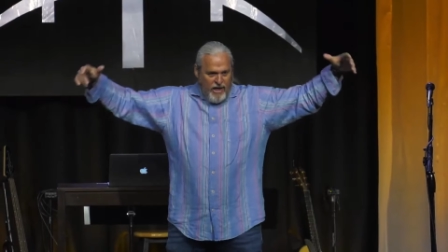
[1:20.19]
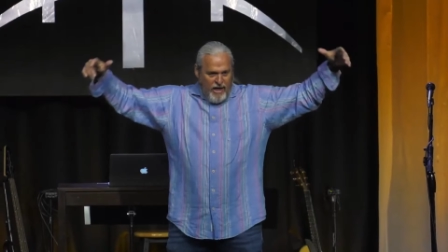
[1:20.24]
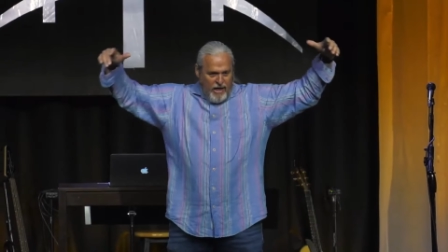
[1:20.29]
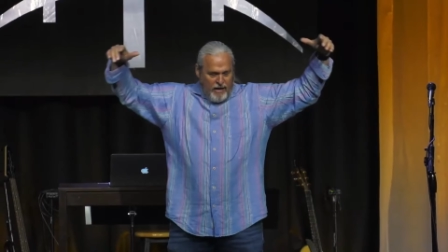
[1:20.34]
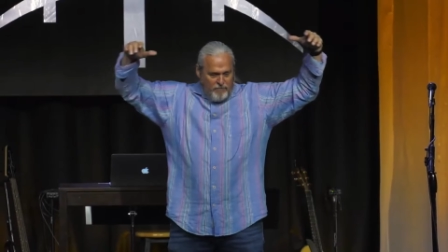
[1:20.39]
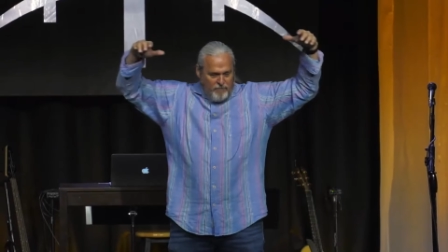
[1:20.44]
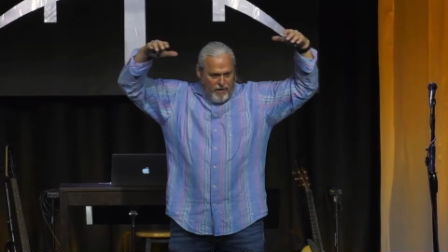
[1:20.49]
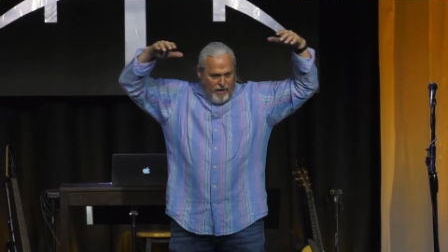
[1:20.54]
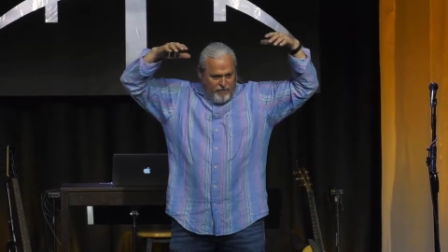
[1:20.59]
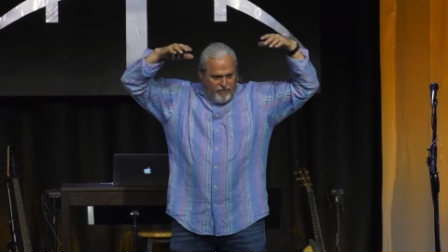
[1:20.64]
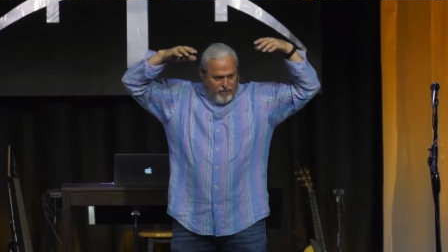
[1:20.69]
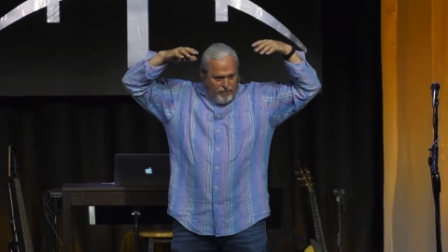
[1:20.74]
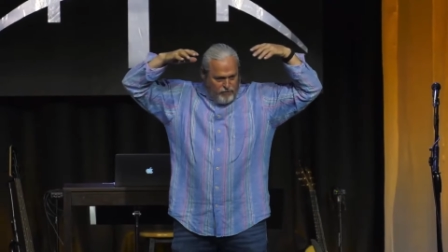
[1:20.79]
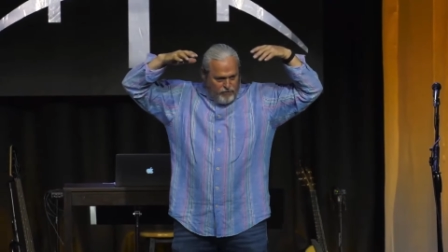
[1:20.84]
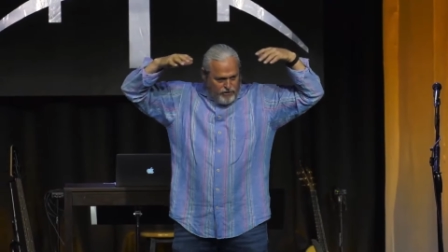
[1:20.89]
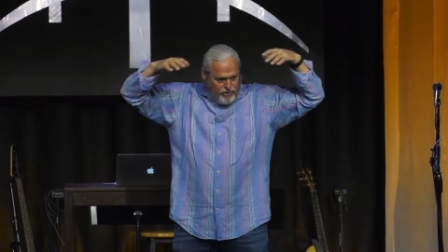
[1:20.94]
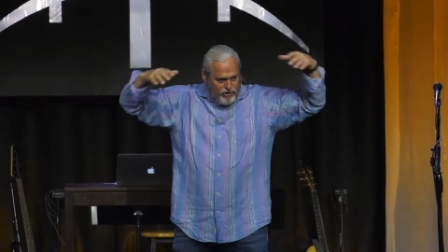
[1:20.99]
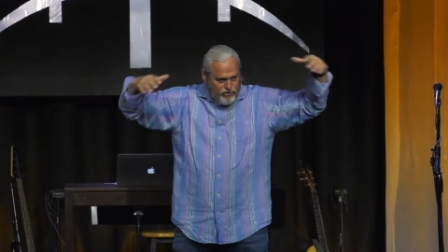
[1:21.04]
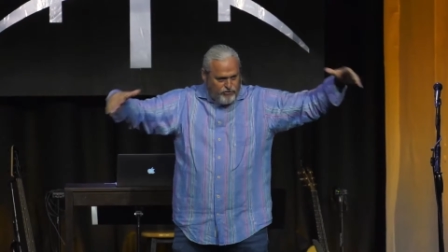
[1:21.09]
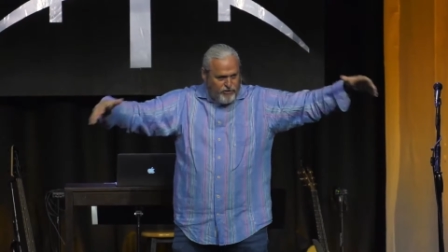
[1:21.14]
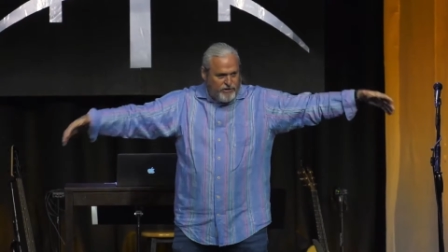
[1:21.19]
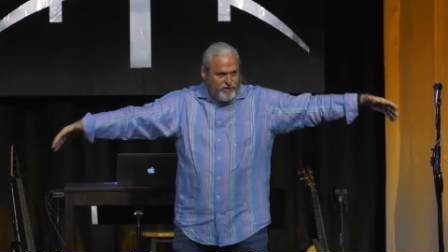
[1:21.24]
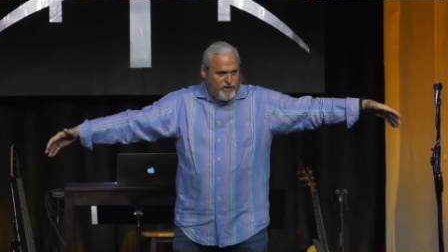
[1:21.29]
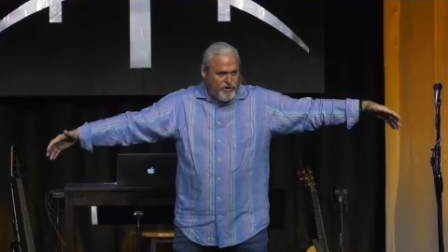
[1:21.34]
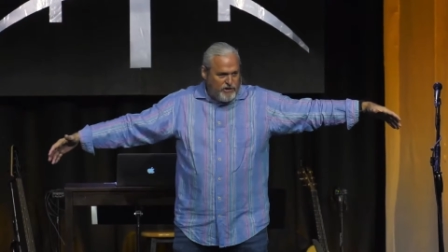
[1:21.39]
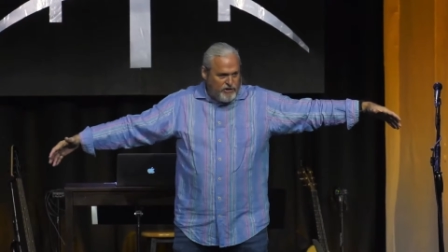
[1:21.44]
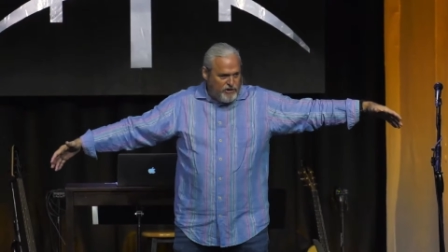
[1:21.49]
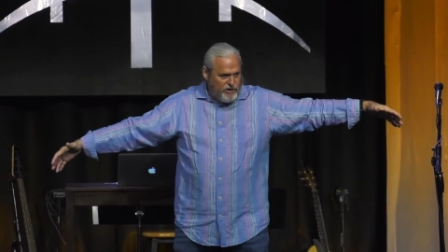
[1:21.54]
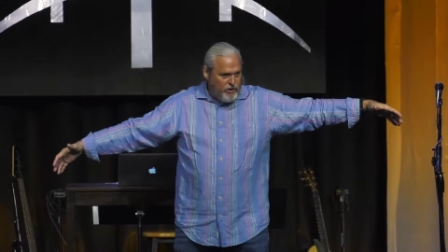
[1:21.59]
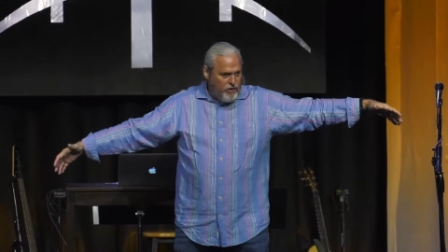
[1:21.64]
and by the
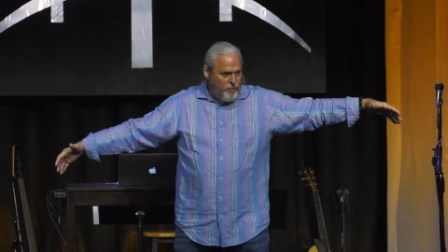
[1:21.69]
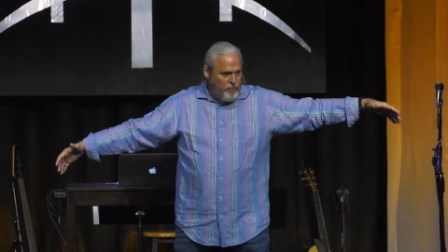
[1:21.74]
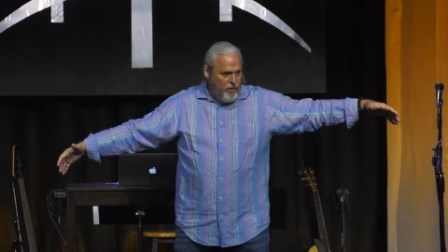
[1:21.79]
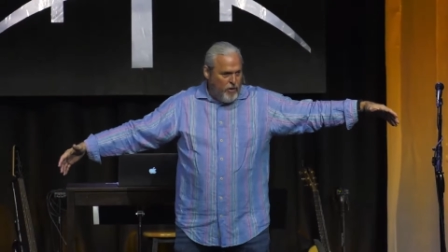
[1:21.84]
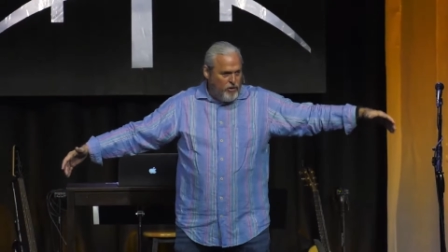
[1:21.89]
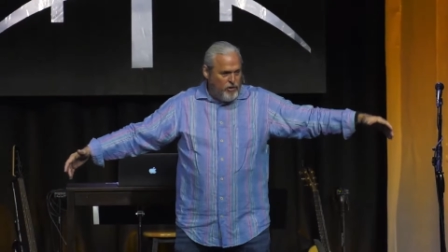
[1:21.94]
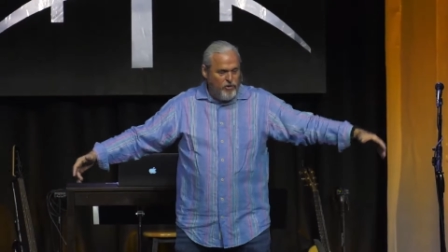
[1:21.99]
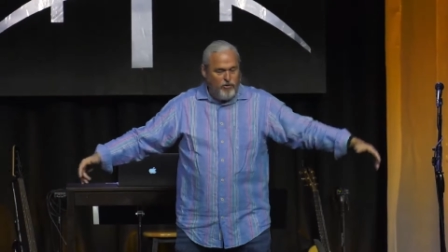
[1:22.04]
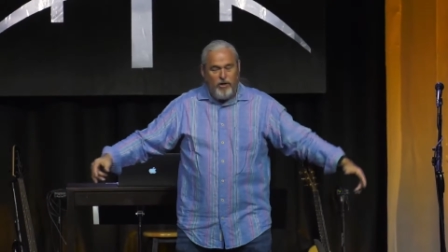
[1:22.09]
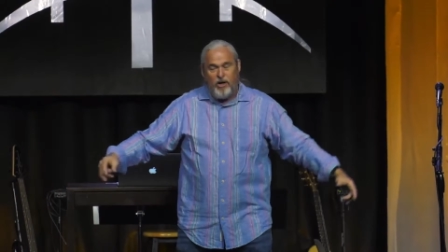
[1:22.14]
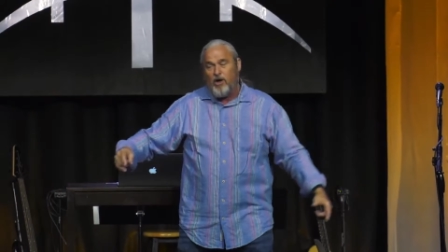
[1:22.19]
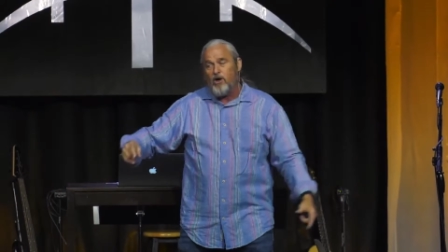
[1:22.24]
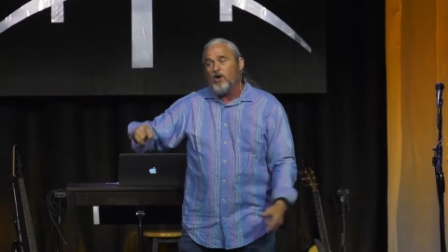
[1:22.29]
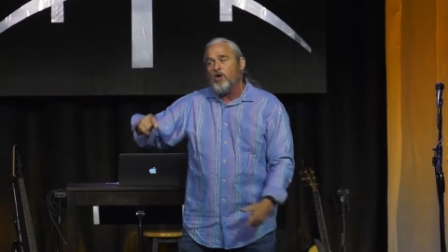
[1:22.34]
restrictions that are upon you here.